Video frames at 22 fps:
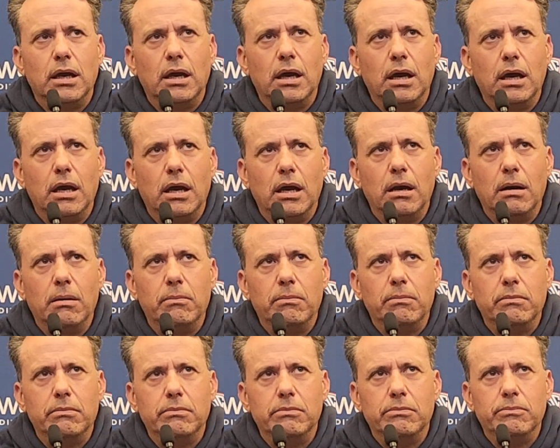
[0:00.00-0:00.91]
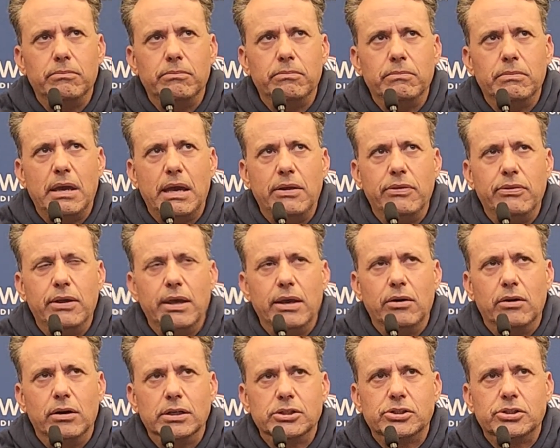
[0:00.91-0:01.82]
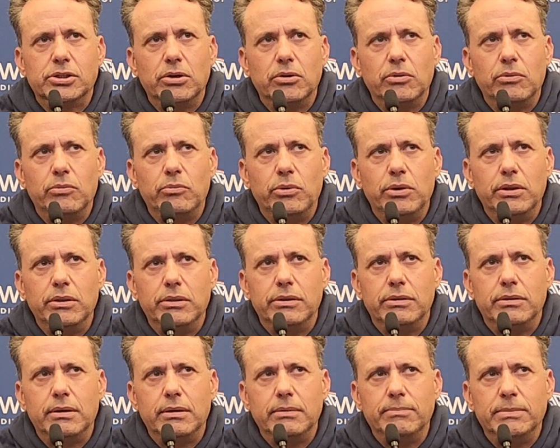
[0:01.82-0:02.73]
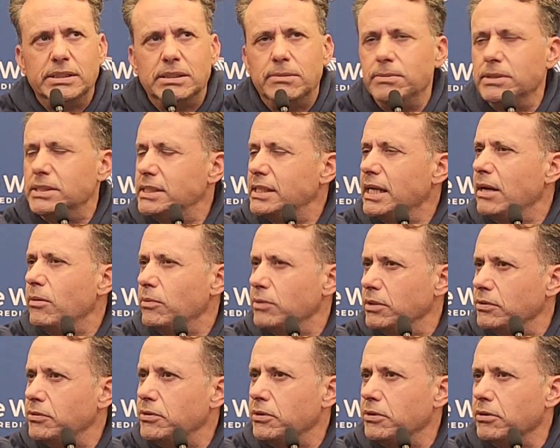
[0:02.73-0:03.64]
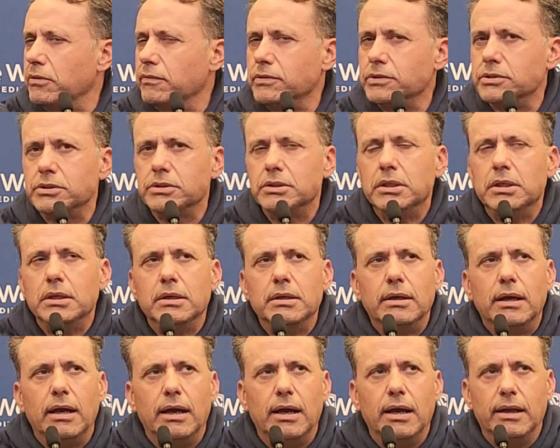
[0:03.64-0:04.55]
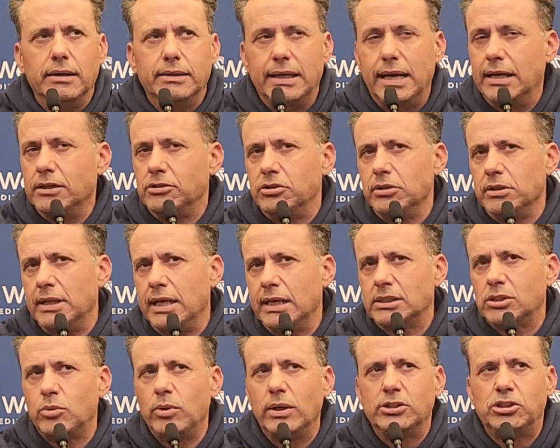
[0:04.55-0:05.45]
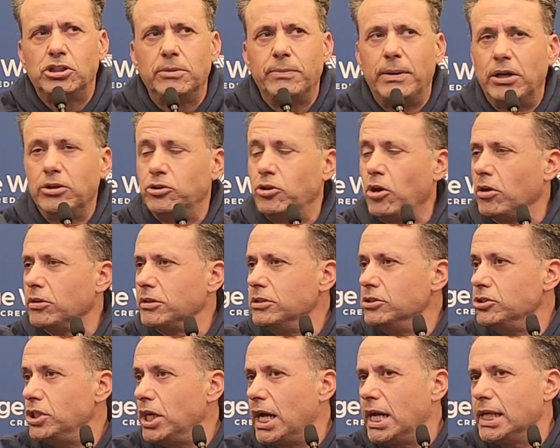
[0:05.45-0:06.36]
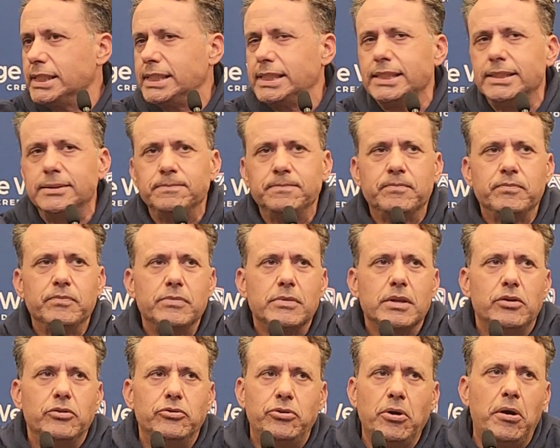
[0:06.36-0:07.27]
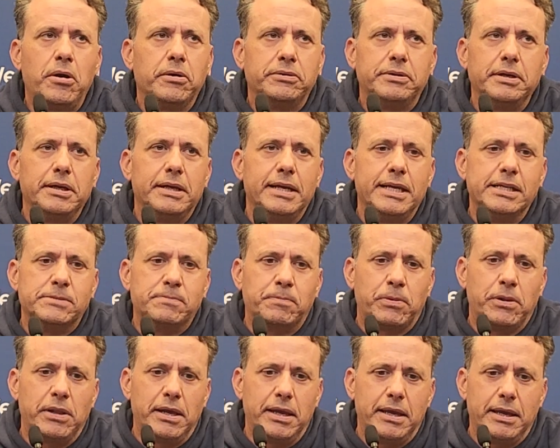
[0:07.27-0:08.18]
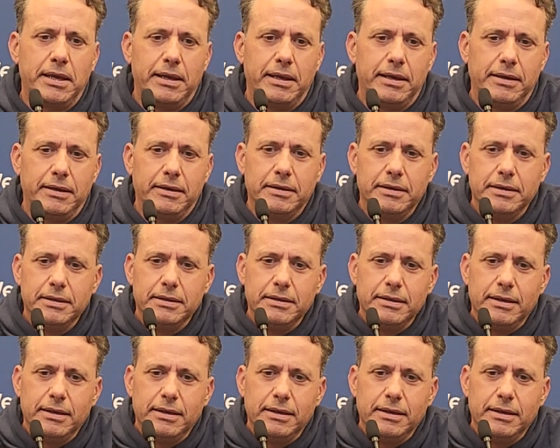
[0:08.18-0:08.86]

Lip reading: And then also with Mississippi State with the turnovers. To answer the next question about Dalton Johnson, Dalton is playing